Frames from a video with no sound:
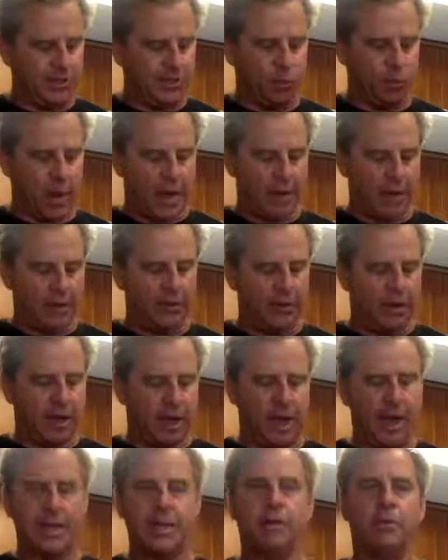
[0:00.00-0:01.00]
wild
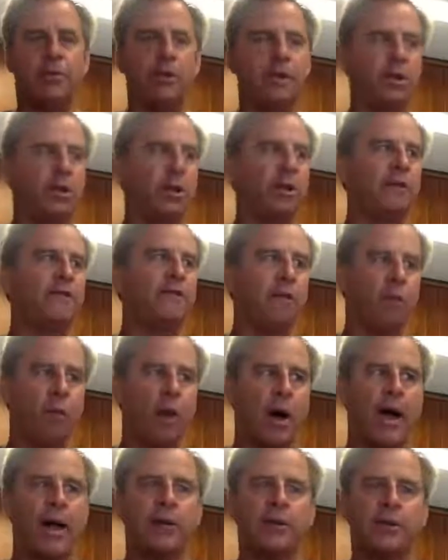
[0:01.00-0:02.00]
caught. You want to look for
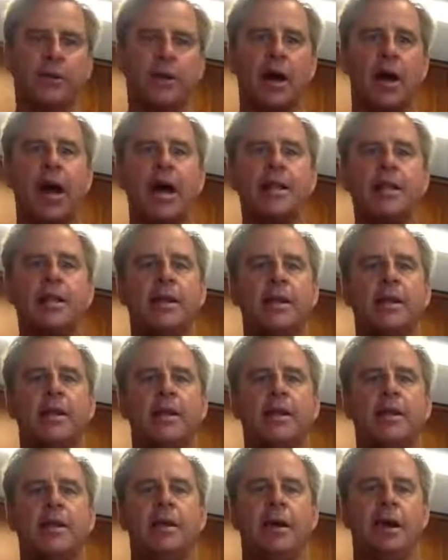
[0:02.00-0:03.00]
wild caught.
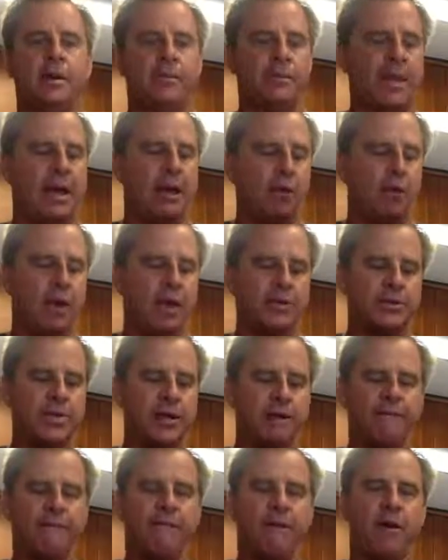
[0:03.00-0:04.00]
That way it's
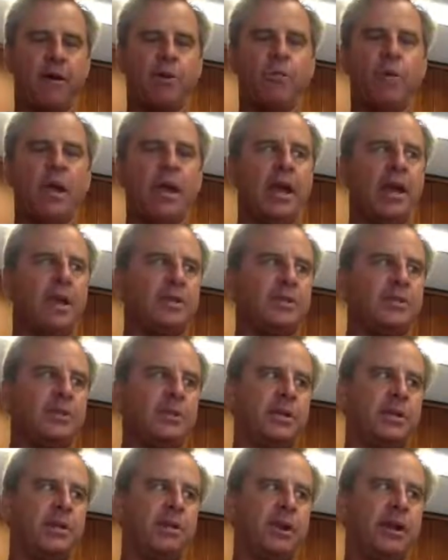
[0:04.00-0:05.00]
not farm
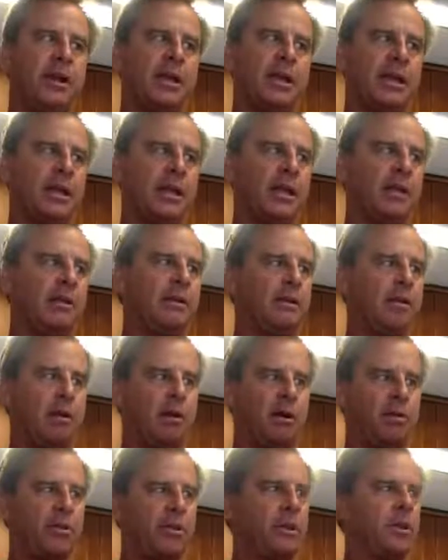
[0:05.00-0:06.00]
raised. You're not getting
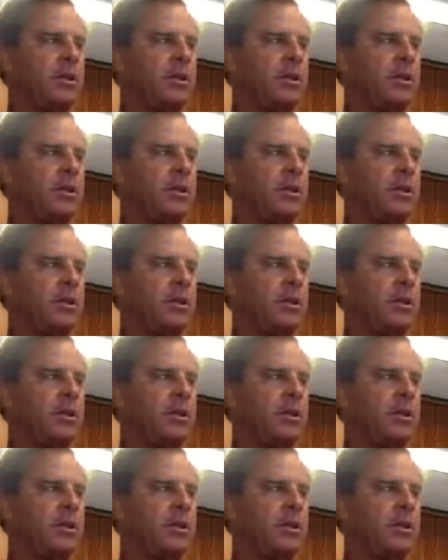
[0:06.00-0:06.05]
all the